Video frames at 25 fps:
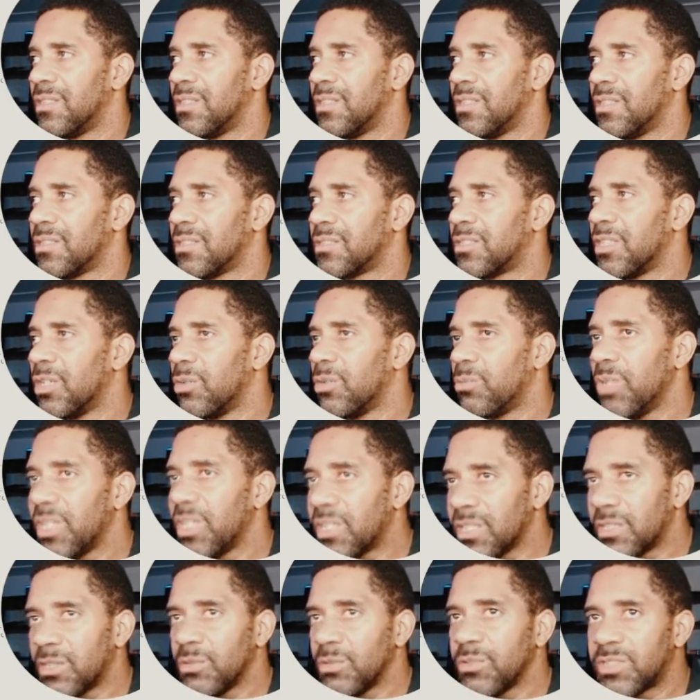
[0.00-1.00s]
So we
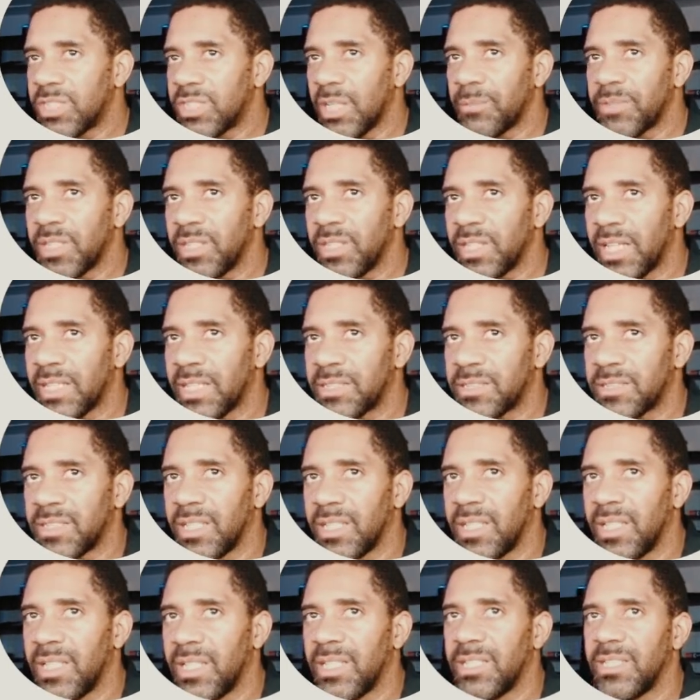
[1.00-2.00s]
could do something that's
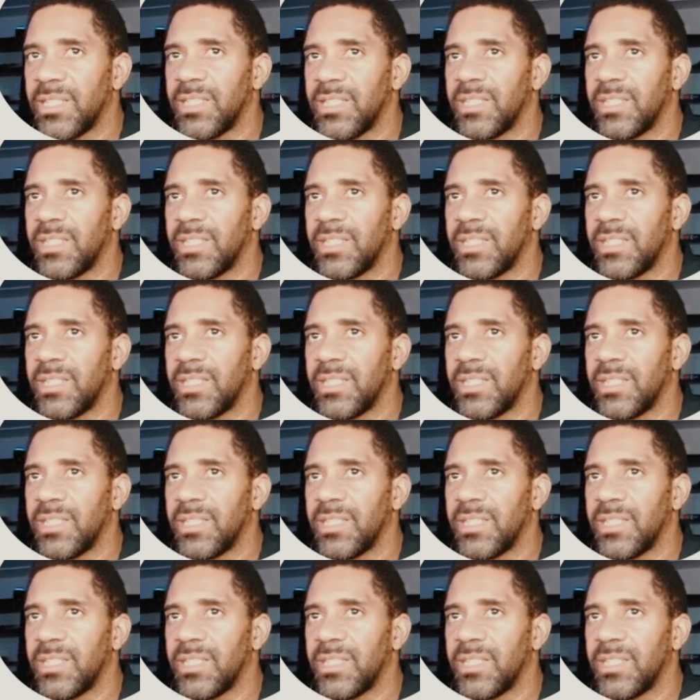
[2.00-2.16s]
saying